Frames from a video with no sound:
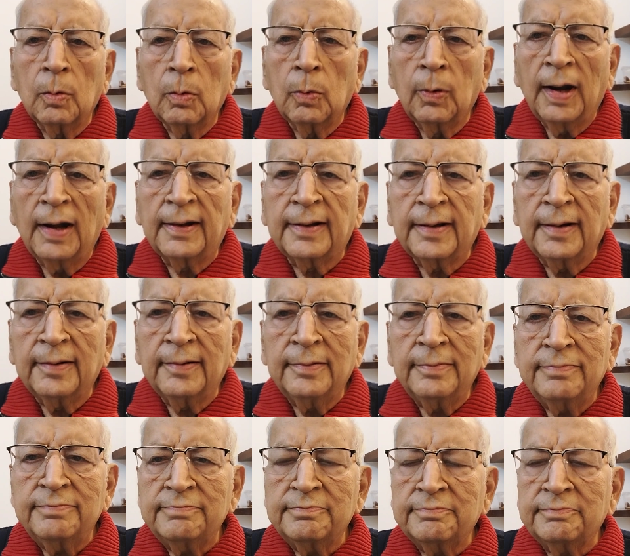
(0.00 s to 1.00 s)

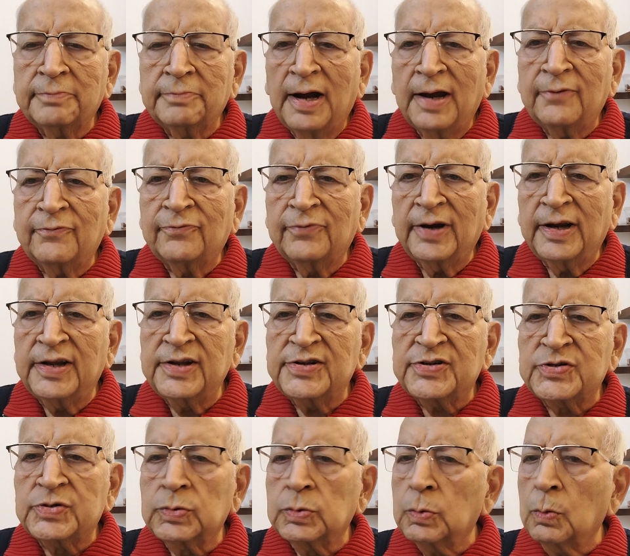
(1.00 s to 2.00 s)
Welcome, my
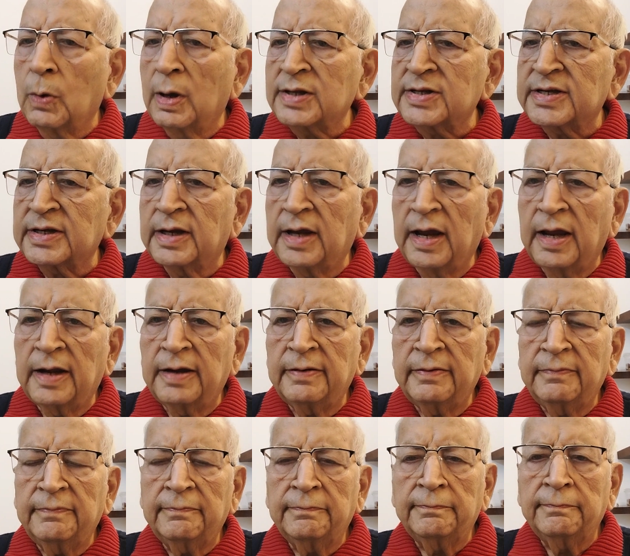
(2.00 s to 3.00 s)
friends, once
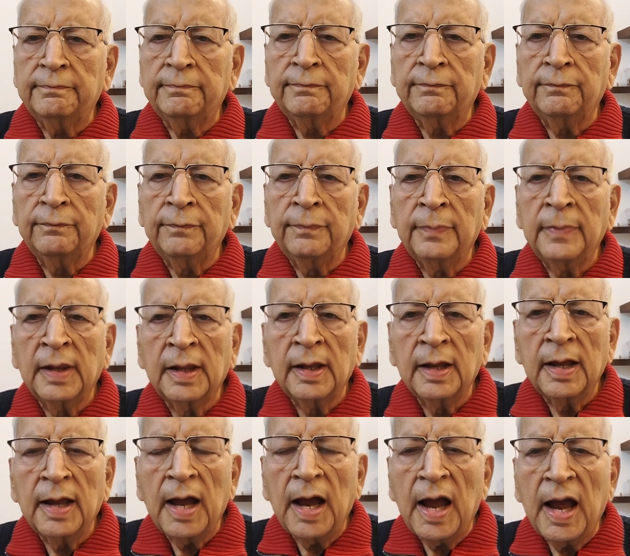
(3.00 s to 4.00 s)
again.
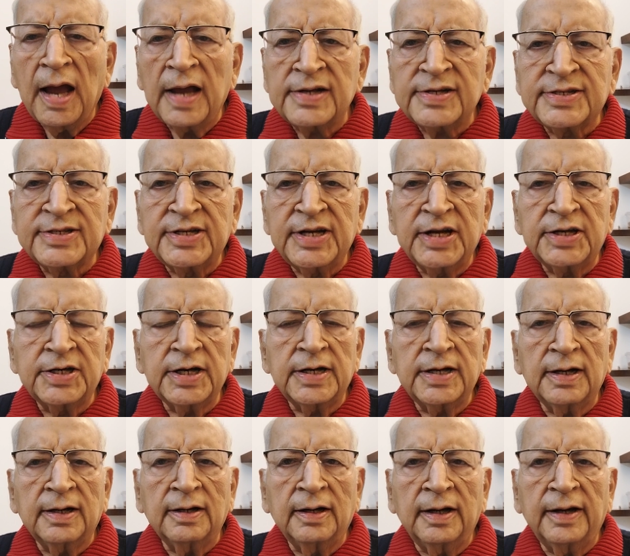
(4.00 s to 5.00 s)
As stated
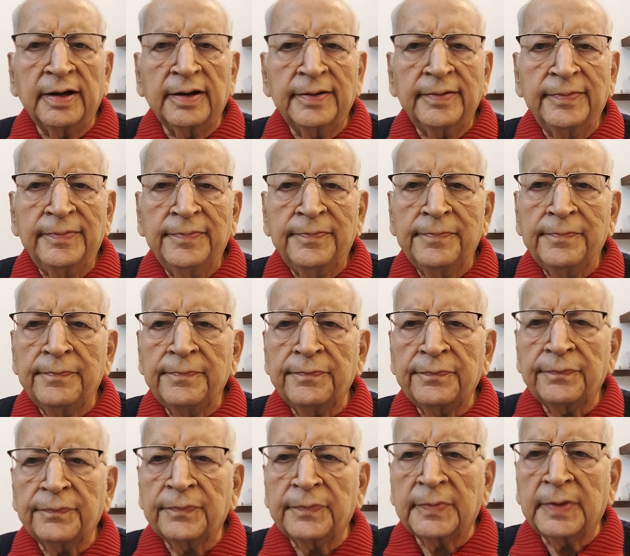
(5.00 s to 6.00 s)
earlier,
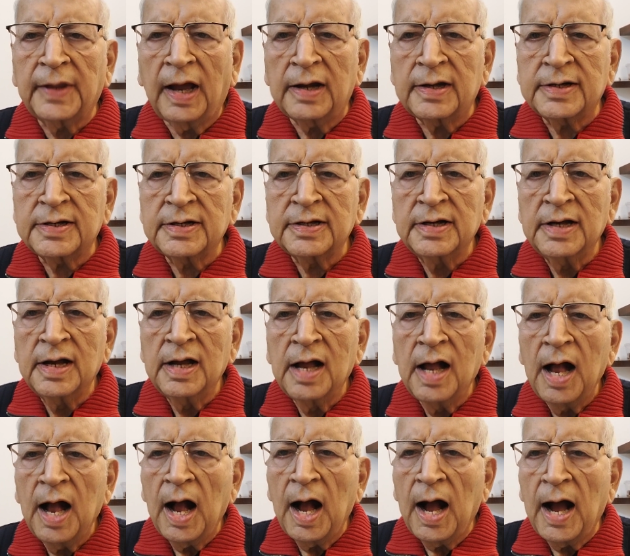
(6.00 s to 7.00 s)
that
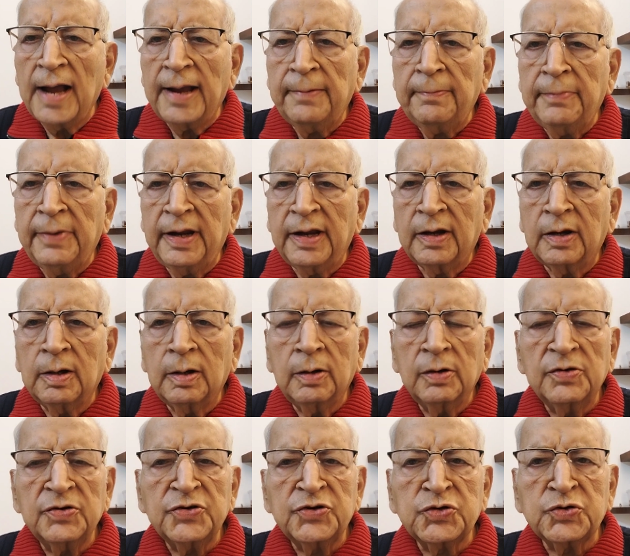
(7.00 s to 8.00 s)
I make
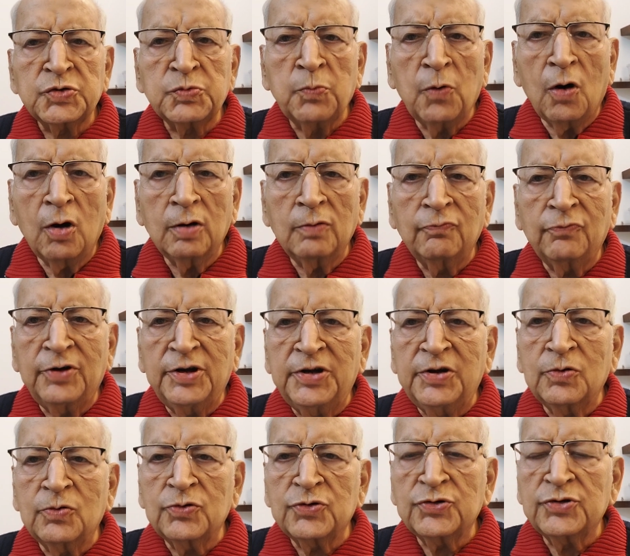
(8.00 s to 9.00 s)
small
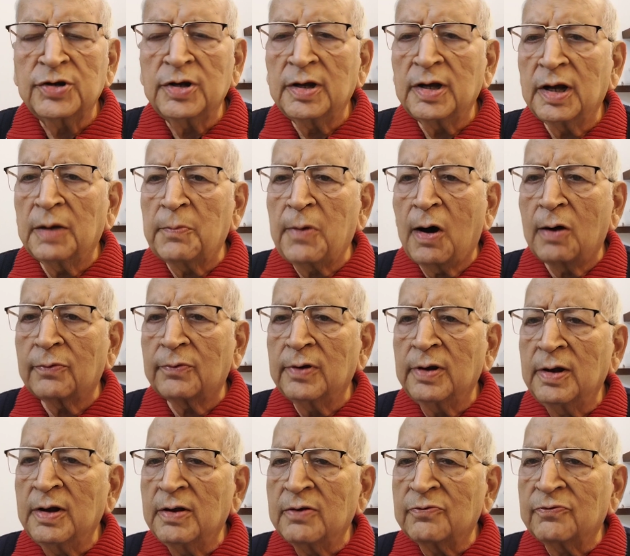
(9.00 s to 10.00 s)
videos about
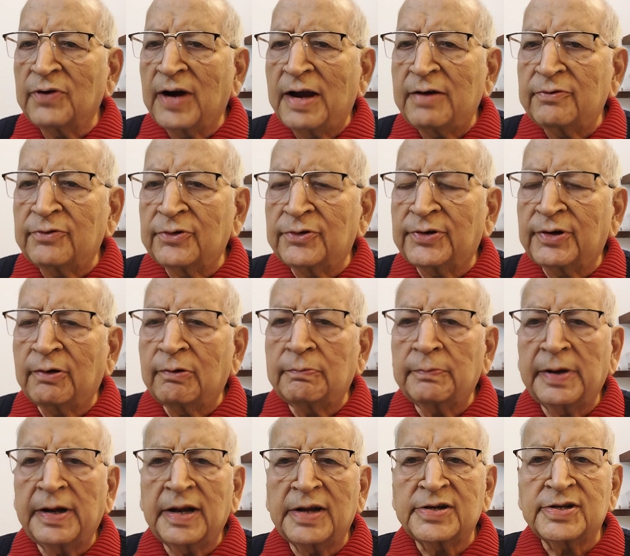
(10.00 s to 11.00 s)
5 to 7
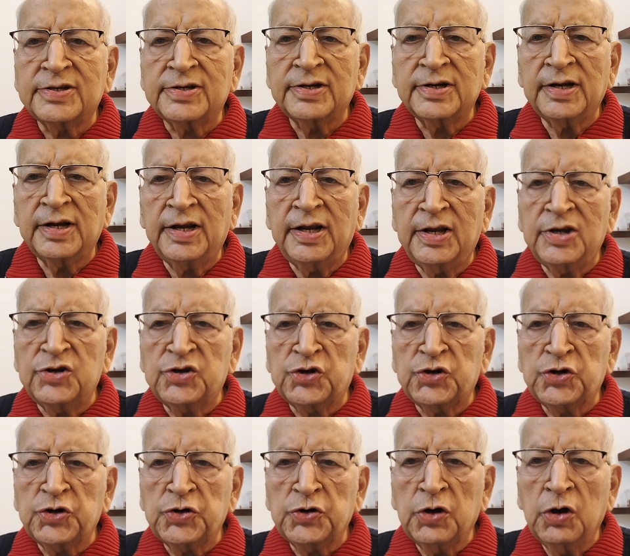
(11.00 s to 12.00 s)
minutes each